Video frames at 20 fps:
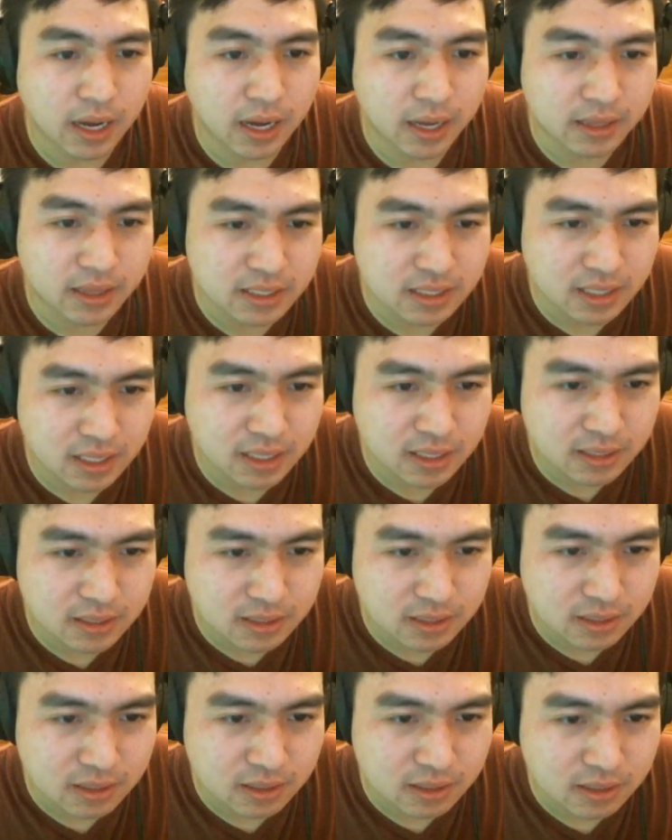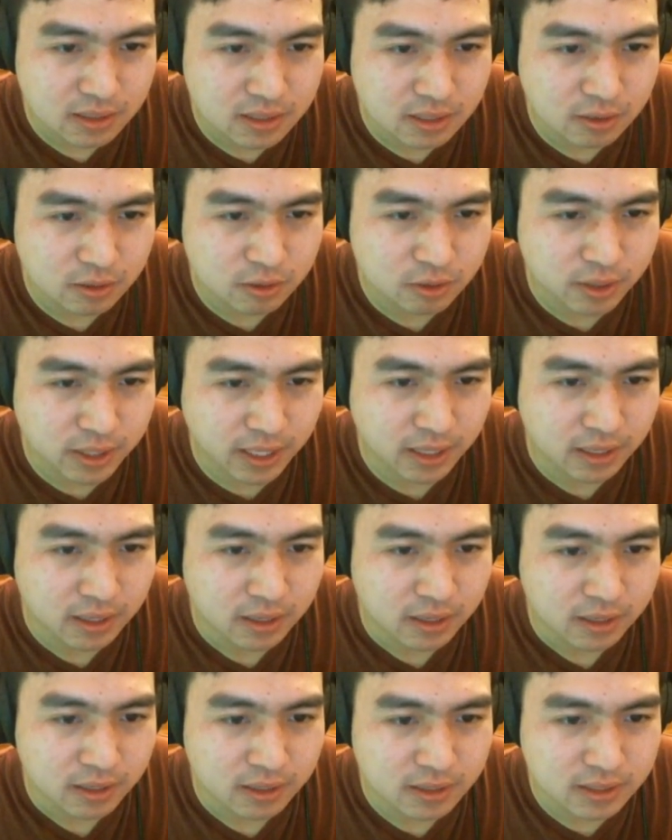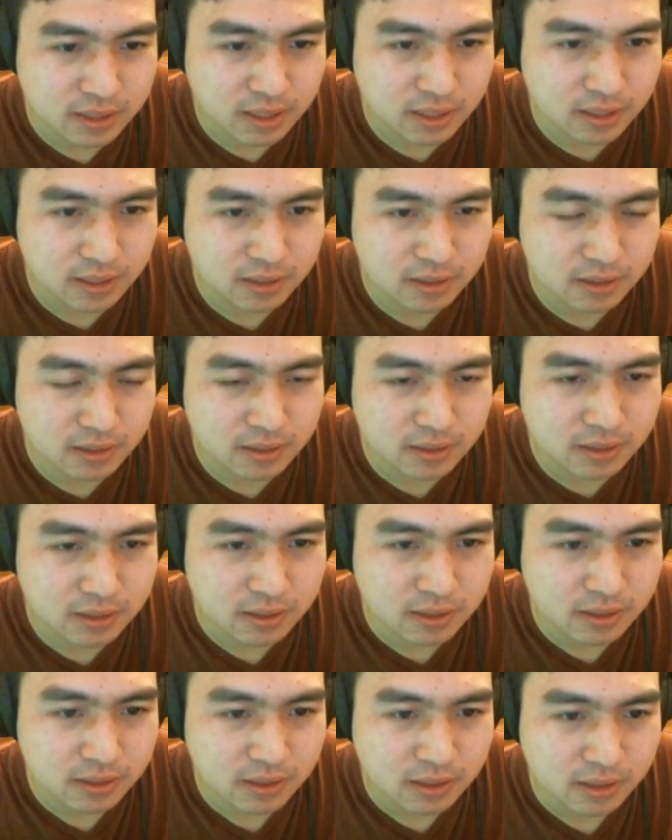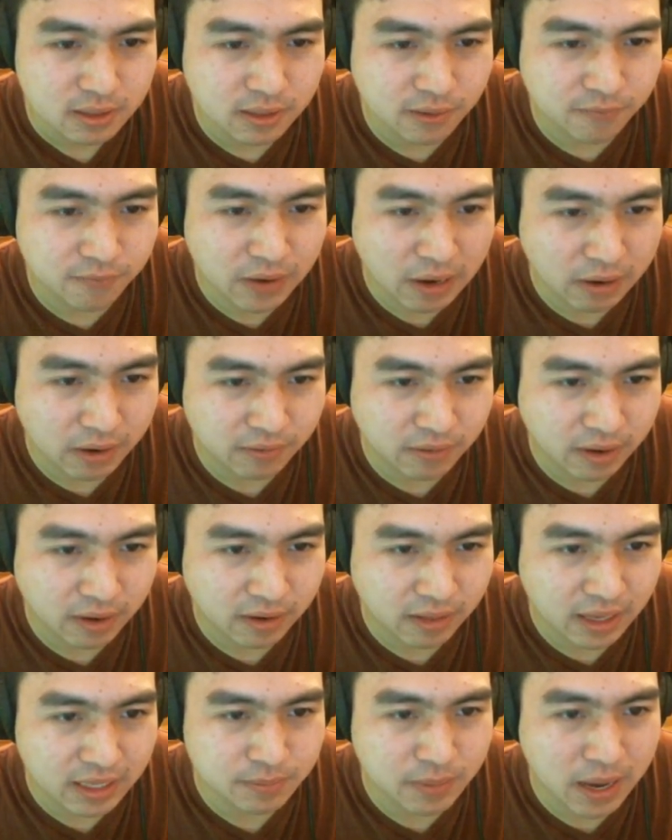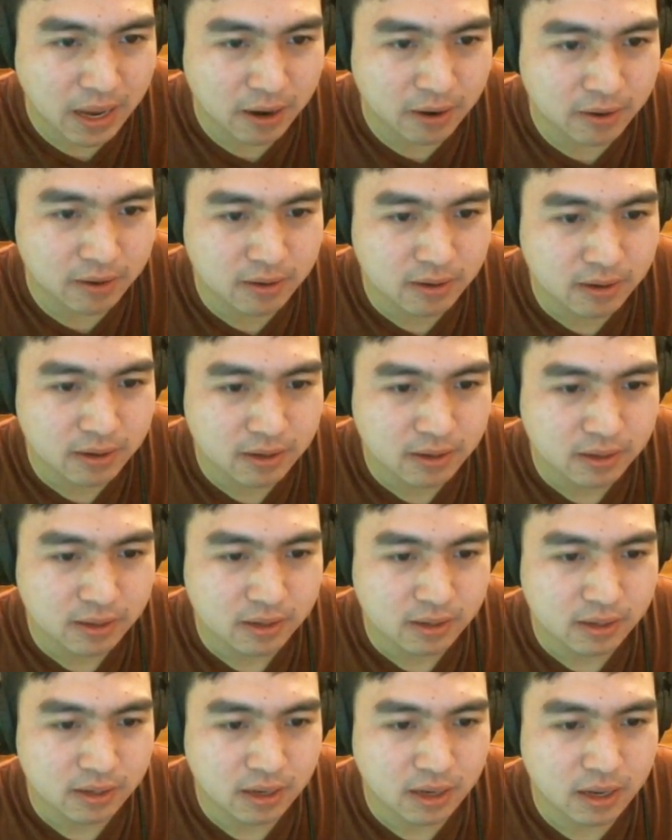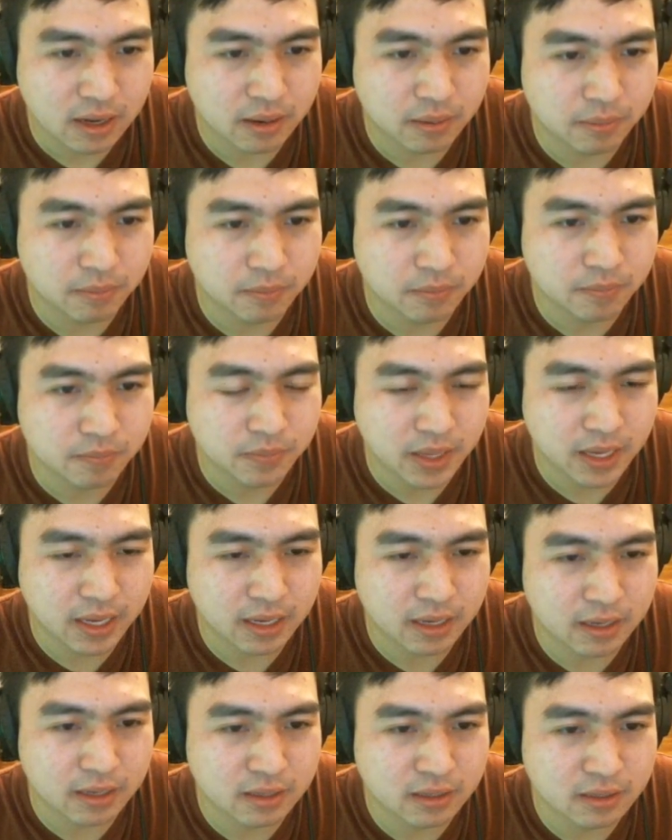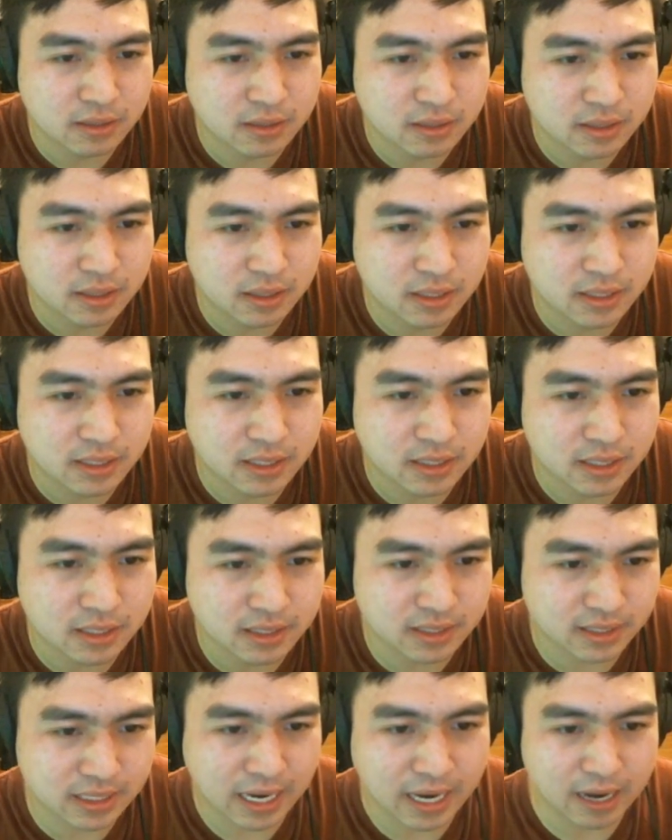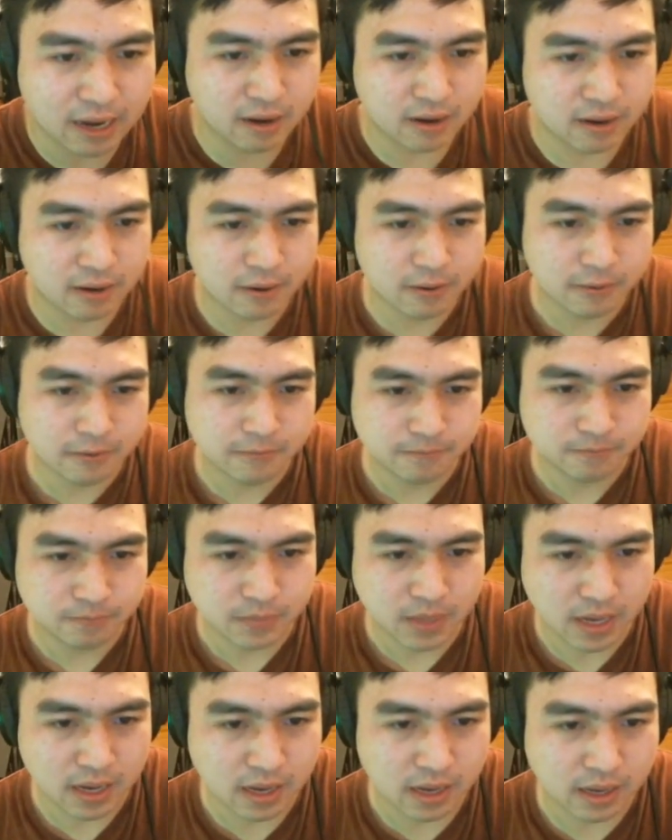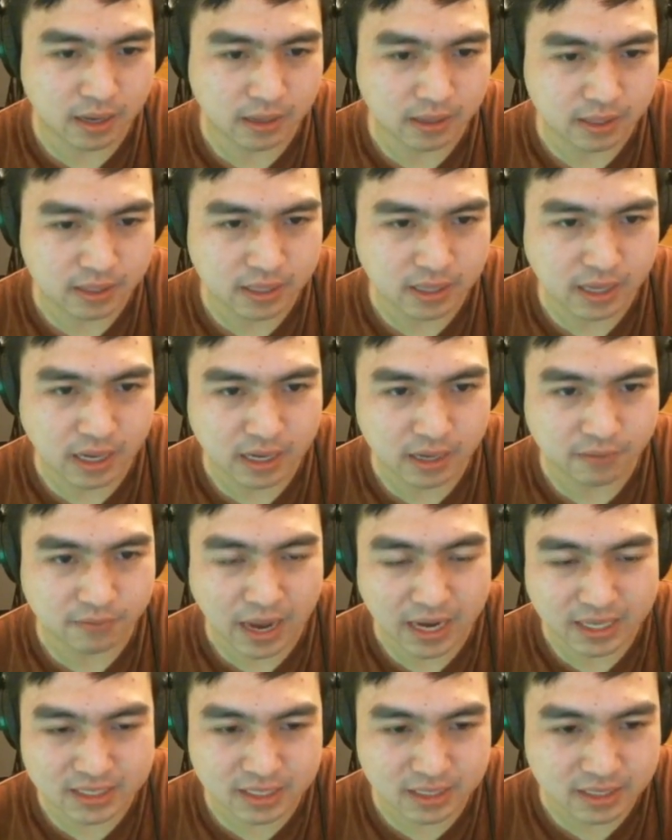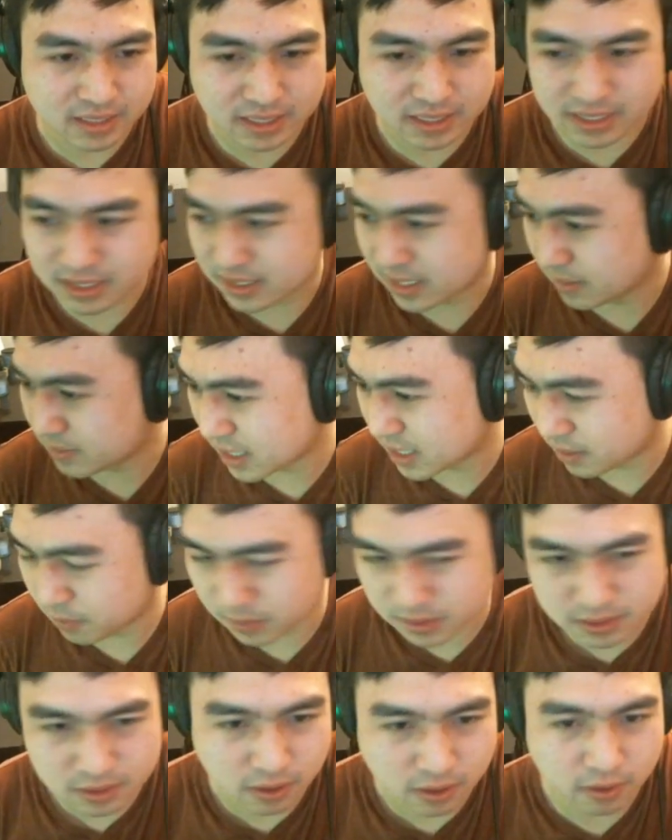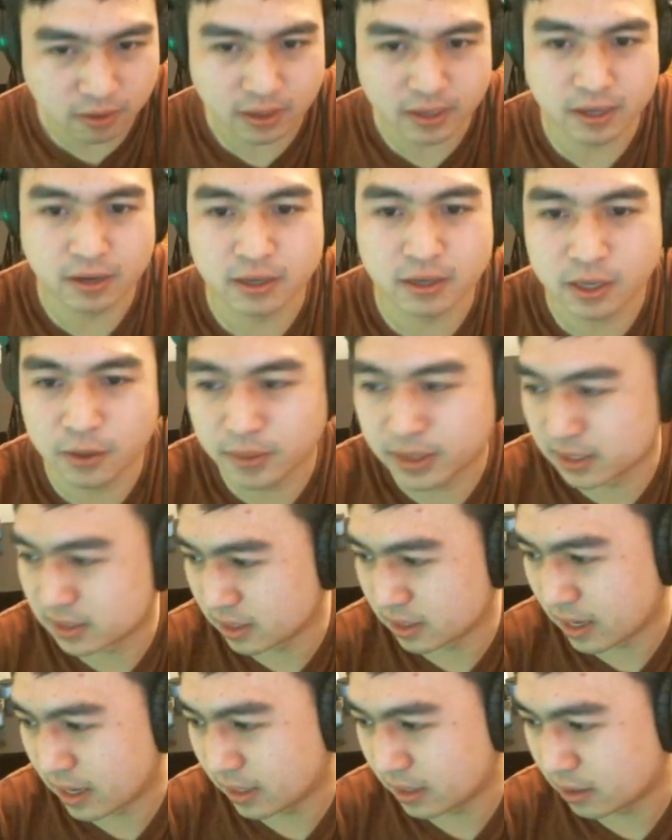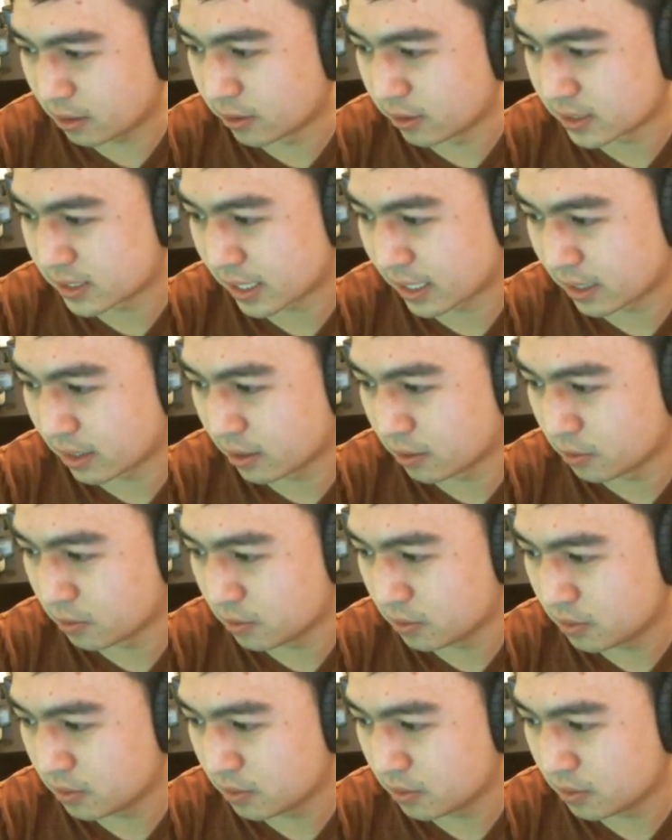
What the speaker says: This is a little tricky. This is the very, very last pattern. This is a stair. Actually, this is the same setup we saw earlier going into that 30-second note